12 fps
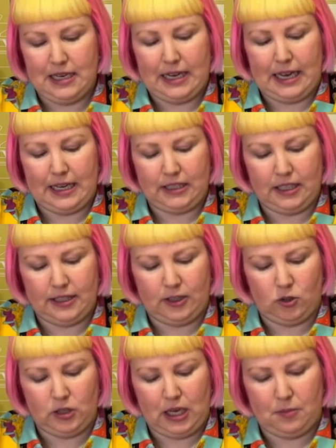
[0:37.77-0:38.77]
And yeah, they
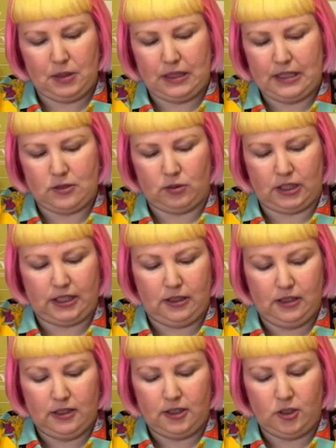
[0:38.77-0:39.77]
all come in these really
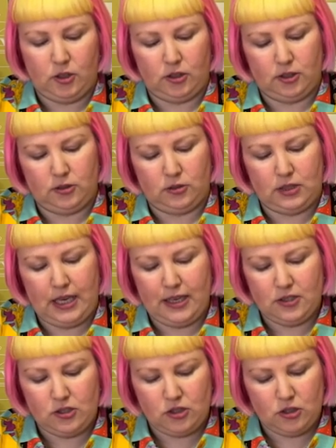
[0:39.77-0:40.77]
cute little
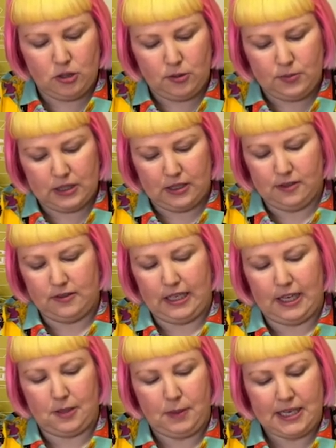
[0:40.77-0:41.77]
test tubes. And
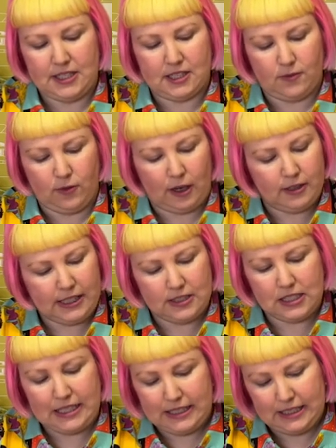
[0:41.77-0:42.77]
yeah, the pieces are very
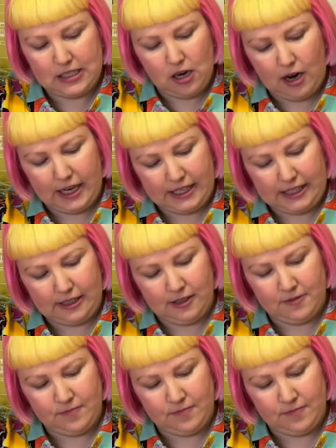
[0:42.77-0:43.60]
teeny tiny